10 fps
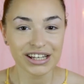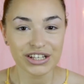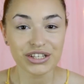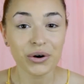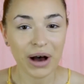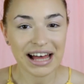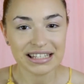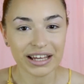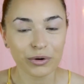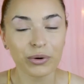So as
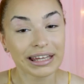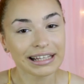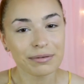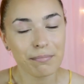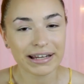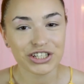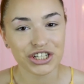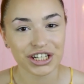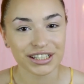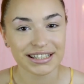I quickly
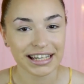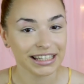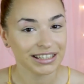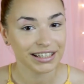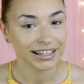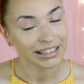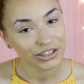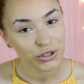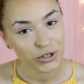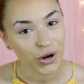mentioned in the
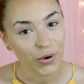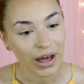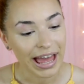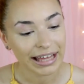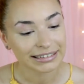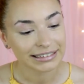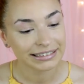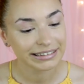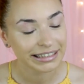intro and